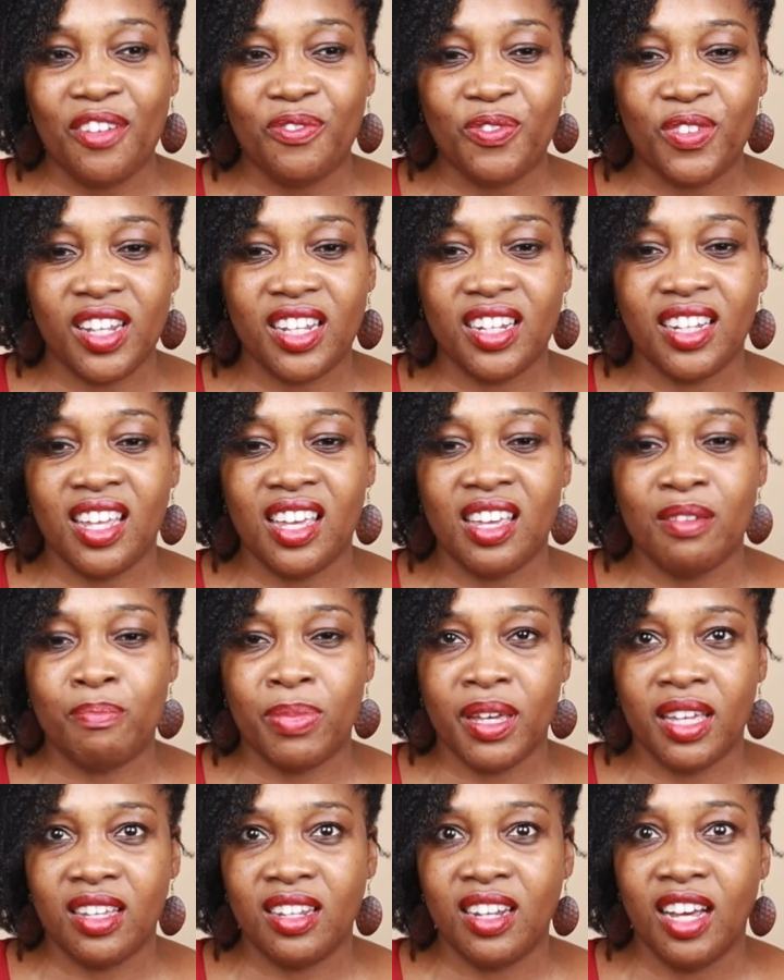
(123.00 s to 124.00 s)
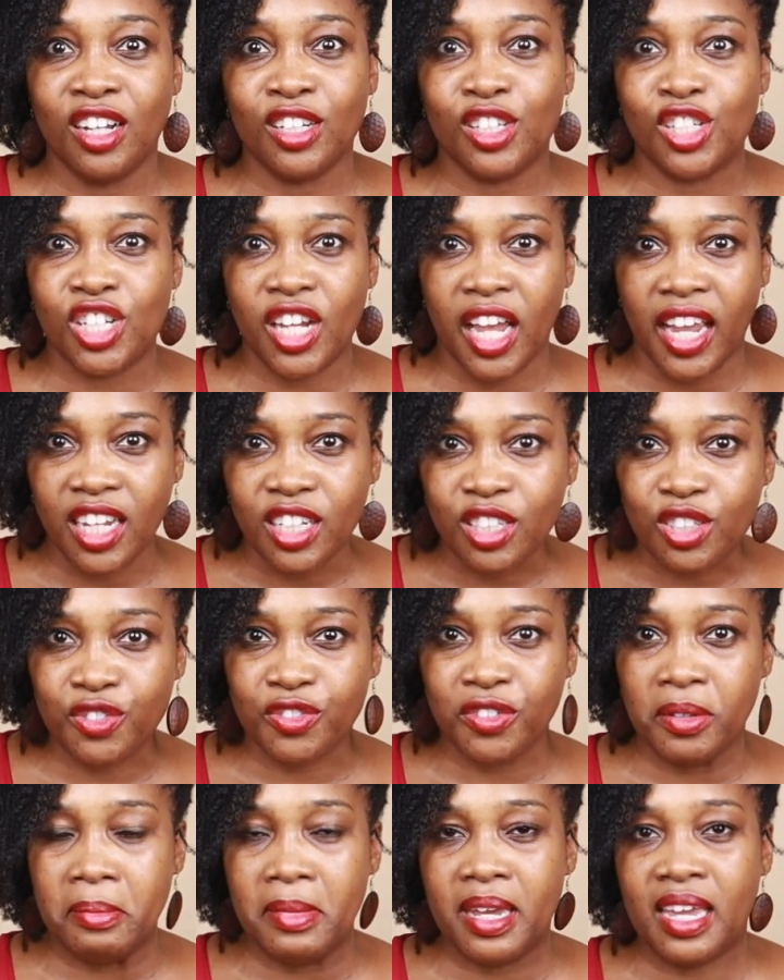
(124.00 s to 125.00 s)
definitely been a change
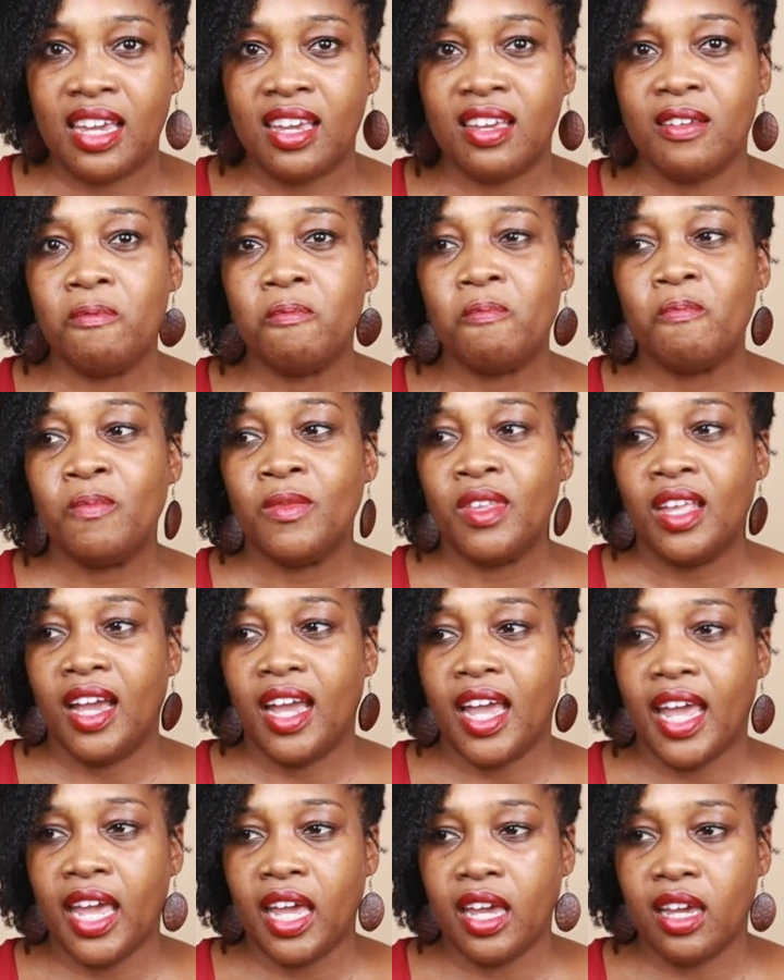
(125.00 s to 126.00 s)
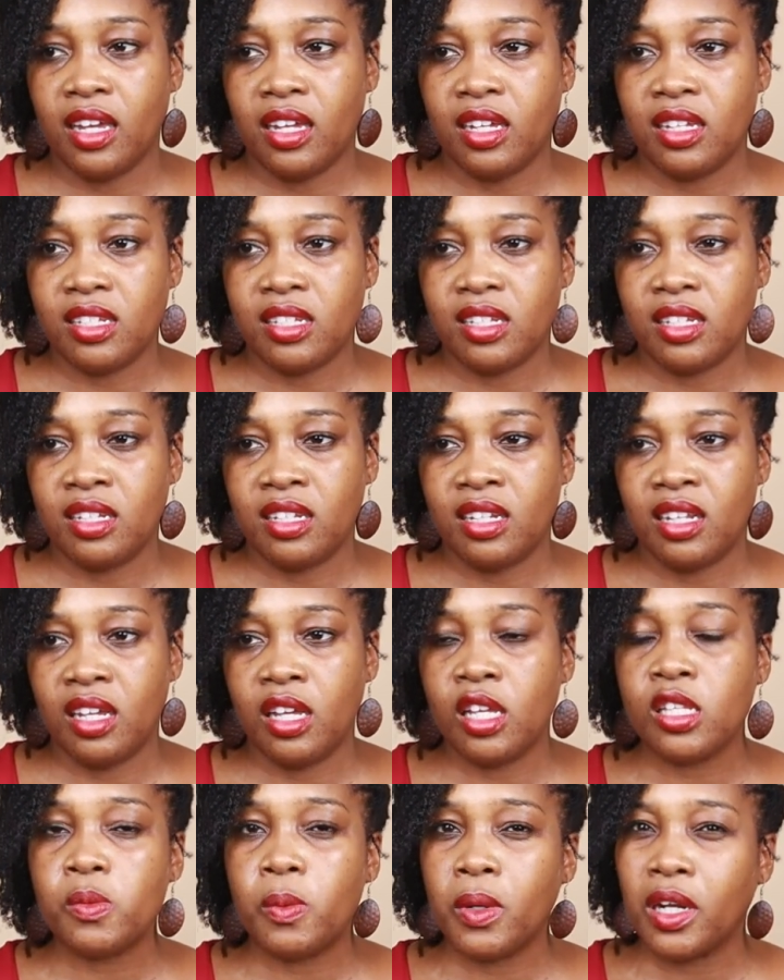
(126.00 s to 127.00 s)
for me, and
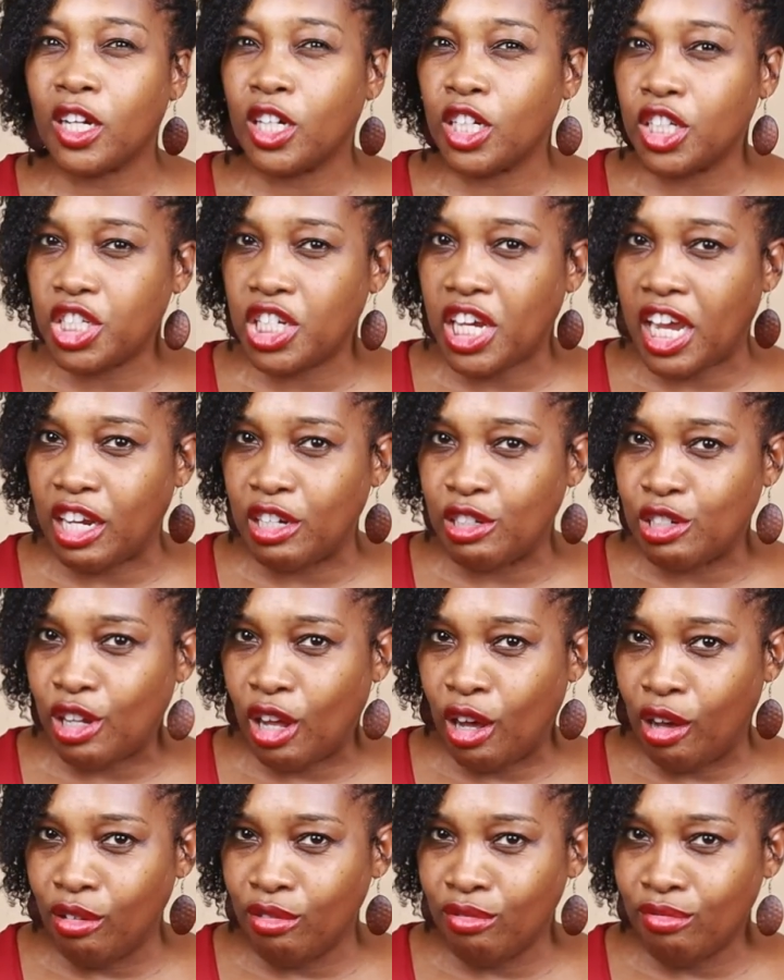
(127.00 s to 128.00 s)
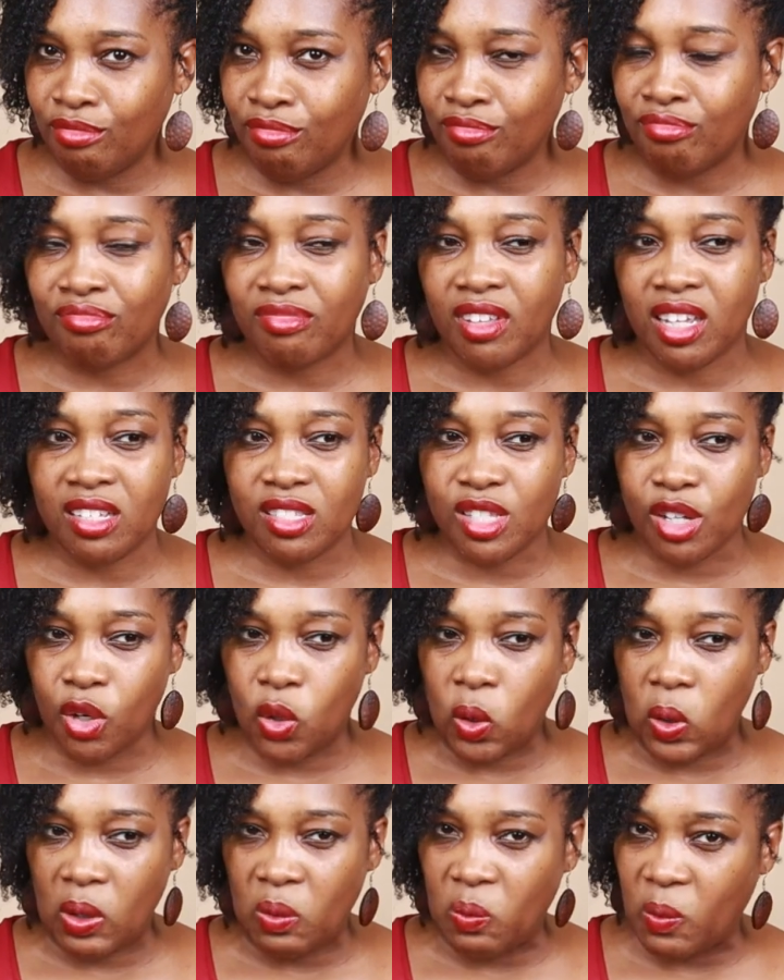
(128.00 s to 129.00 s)
it's been a good change though. Things are
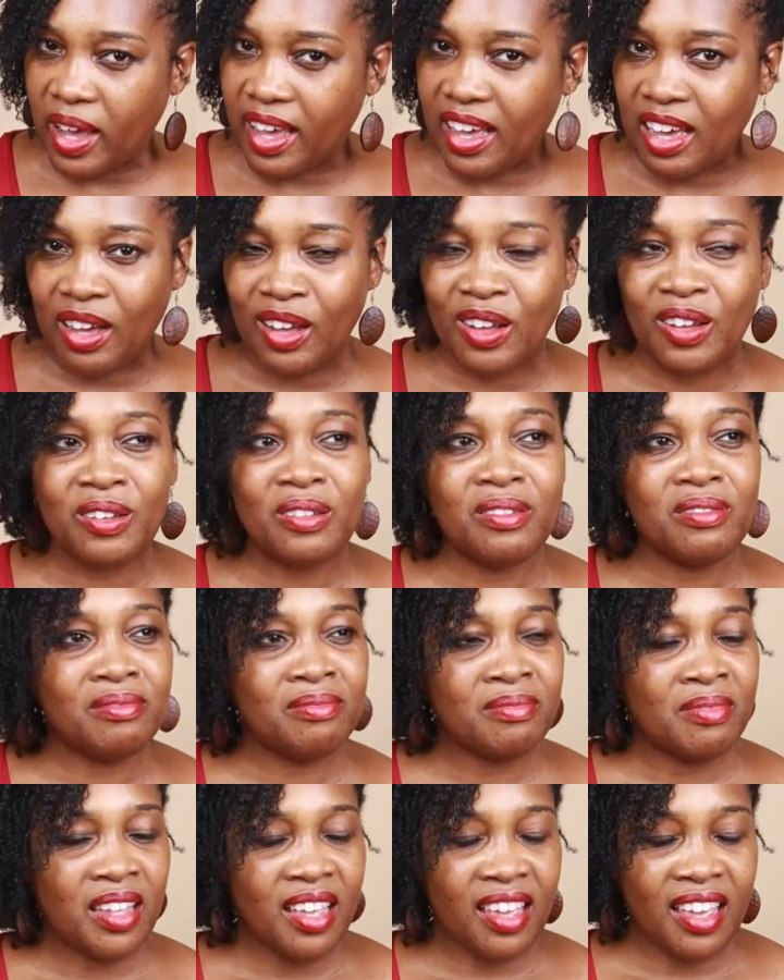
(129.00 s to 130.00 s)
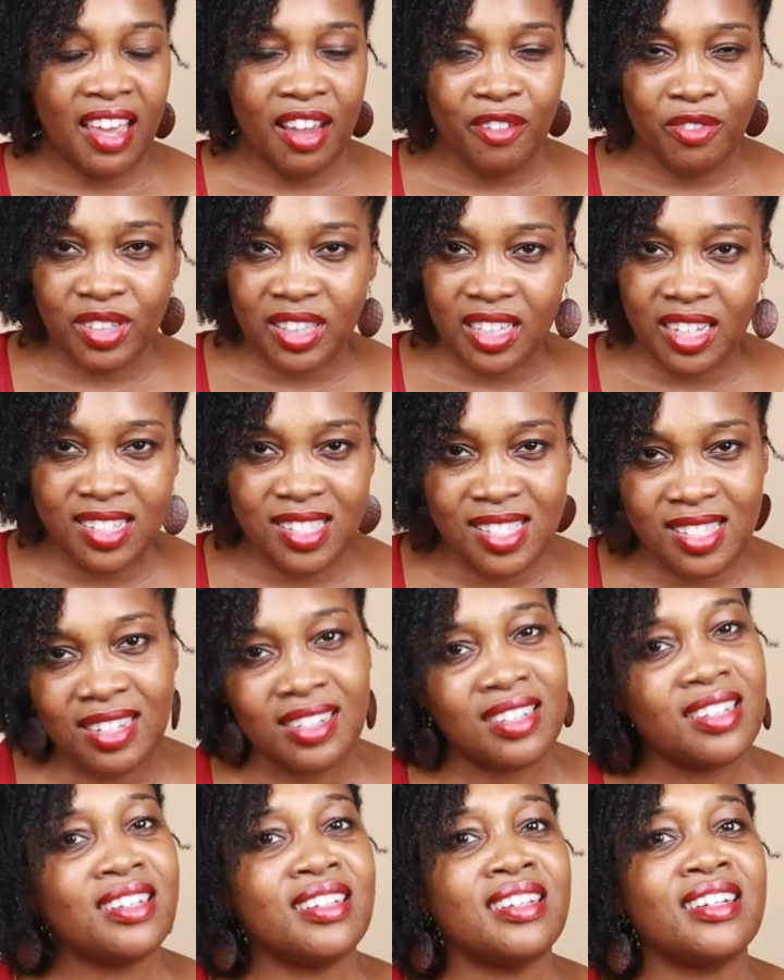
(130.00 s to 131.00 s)
going well, everything's
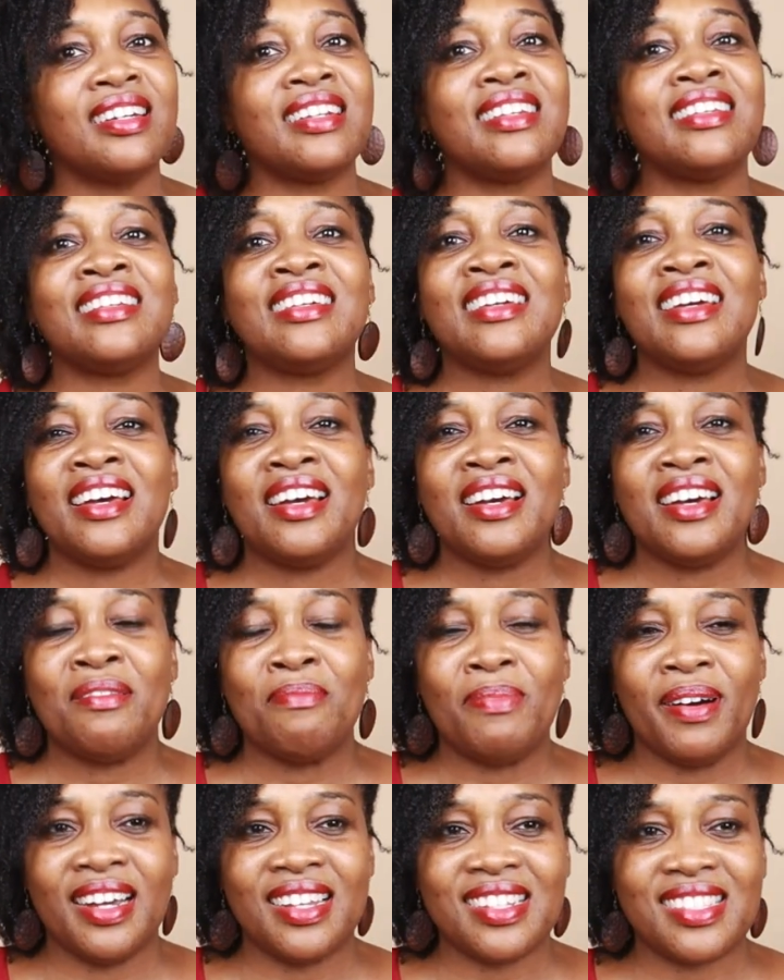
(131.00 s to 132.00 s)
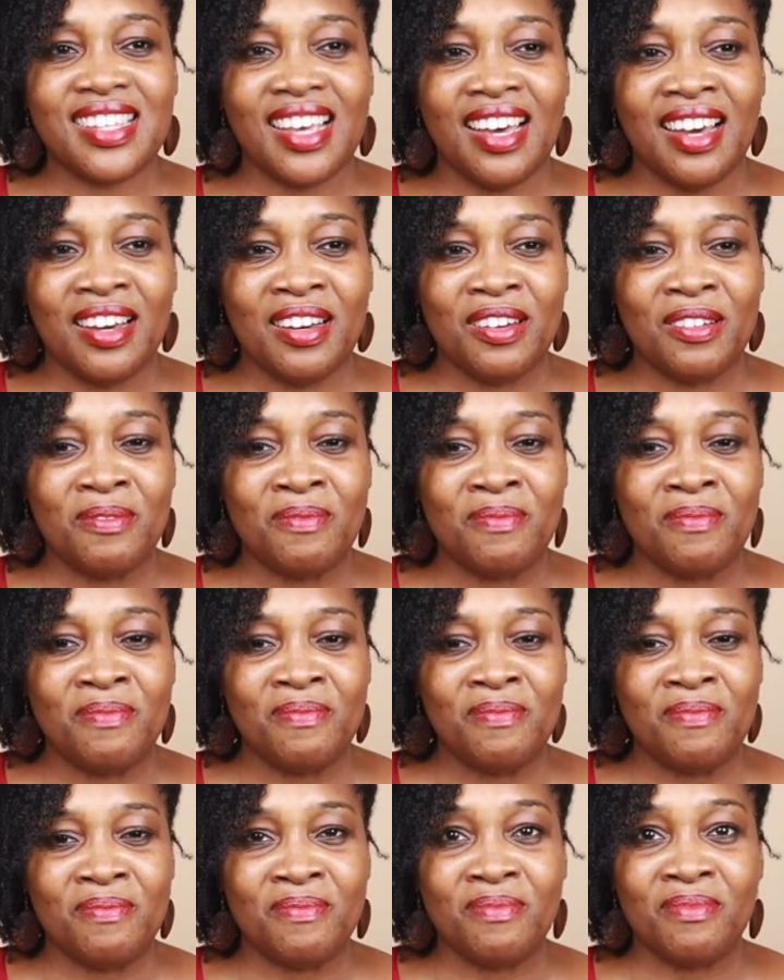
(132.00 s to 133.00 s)
good, but
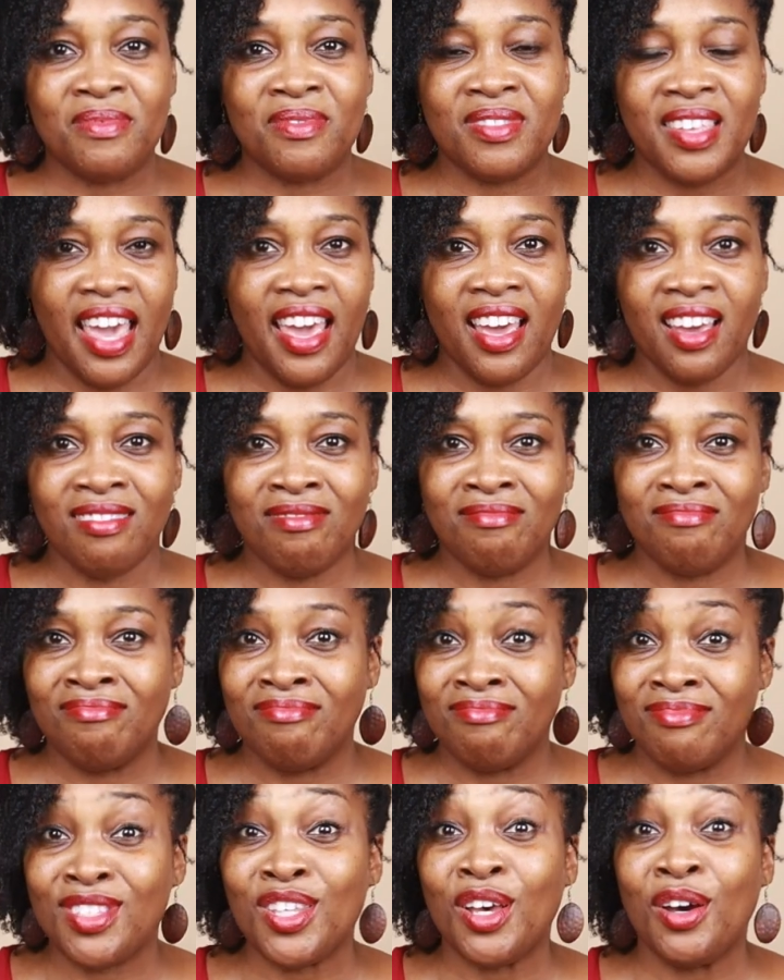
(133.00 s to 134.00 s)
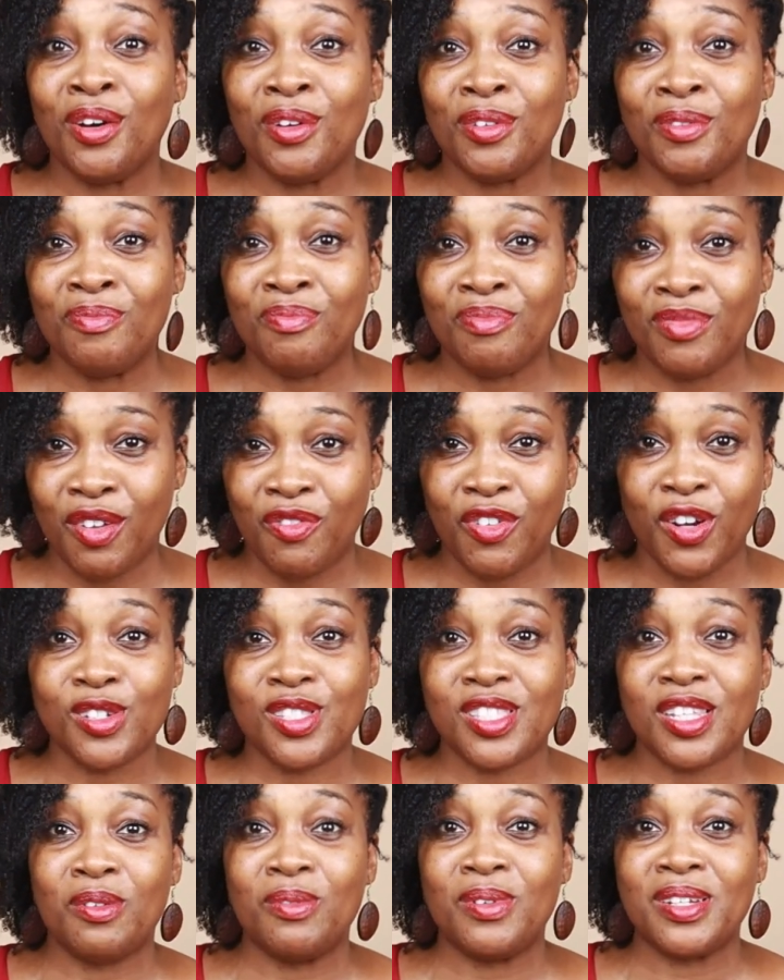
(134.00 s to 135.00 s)
um, yeah. So the
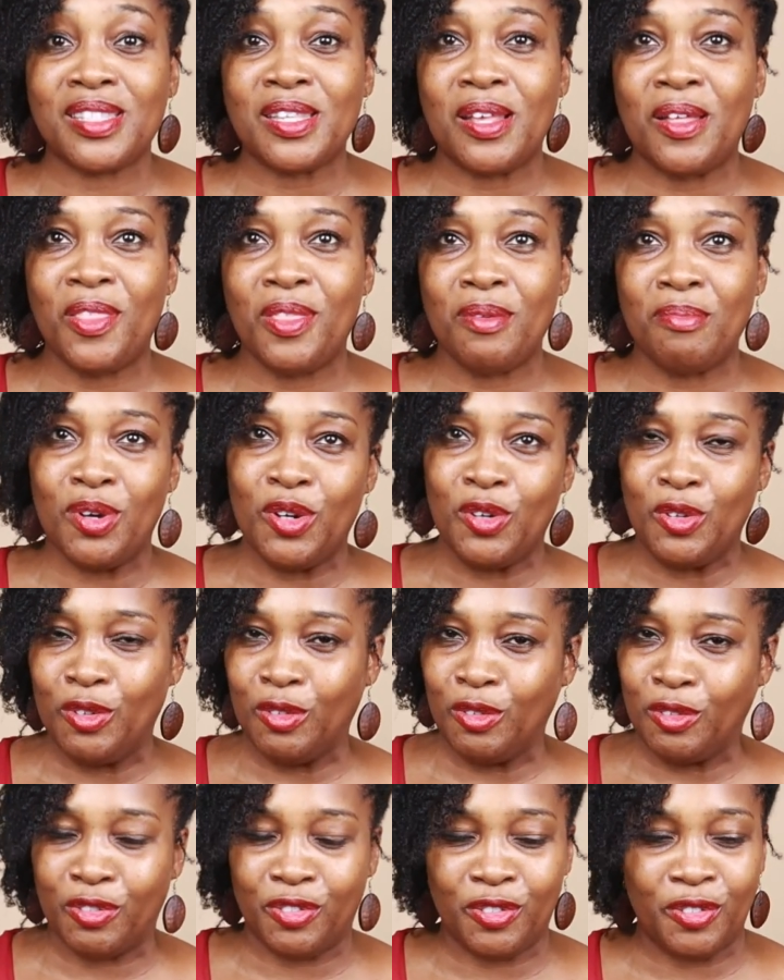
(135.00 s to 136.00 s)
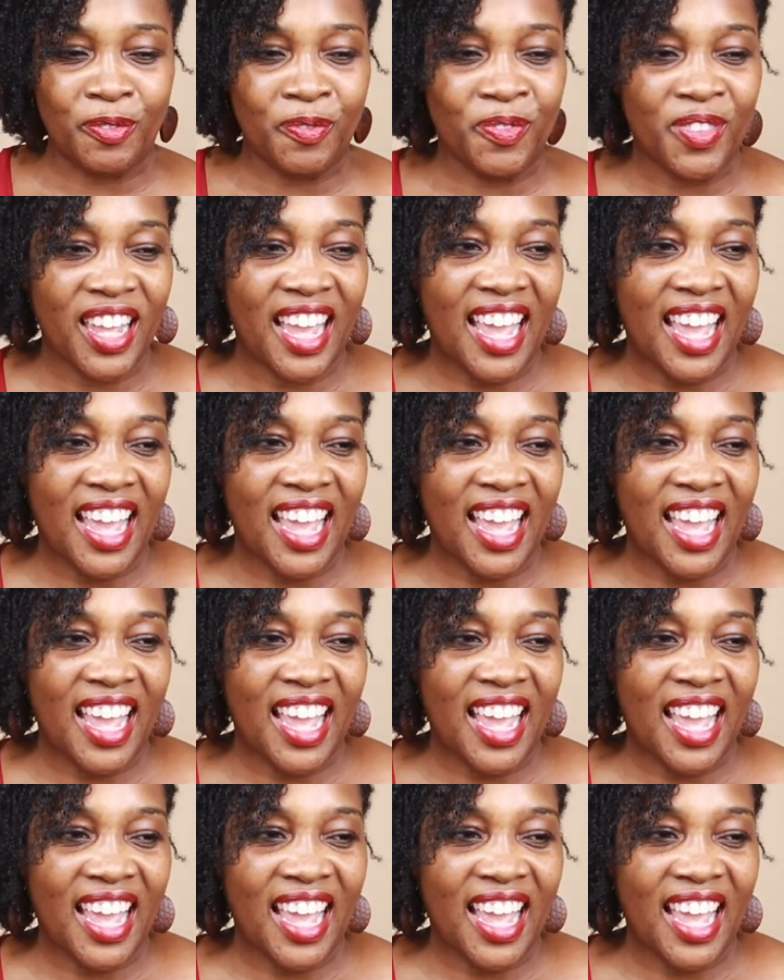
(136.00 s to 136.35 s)
first thing was the move,